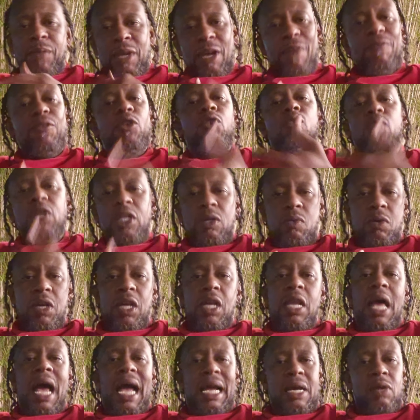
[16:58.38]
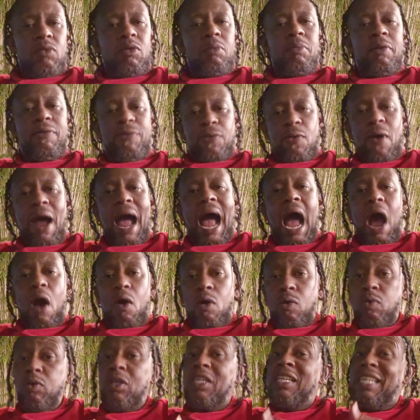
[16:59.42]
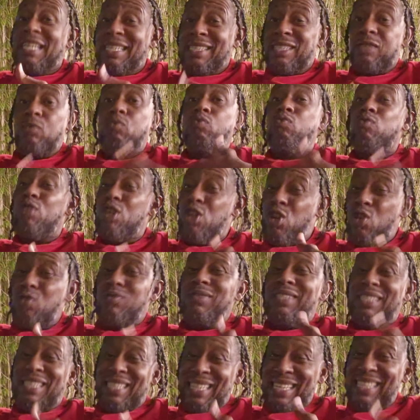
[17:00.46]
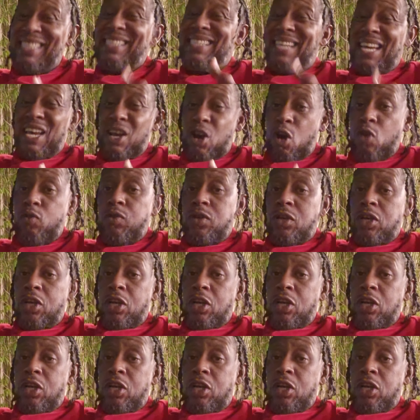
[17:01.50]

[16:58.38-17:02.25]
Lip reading: If you really want to lock in with me for an hour and really get some real detailed